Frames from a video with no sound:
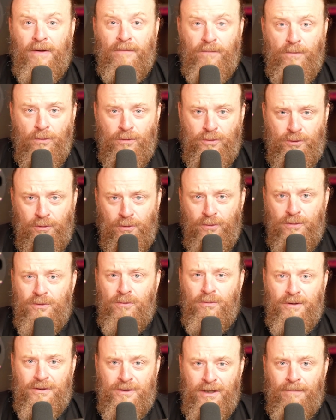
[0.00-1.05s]
if you choose
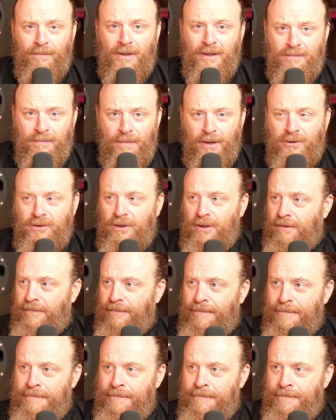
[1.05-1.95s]
to accept this mission.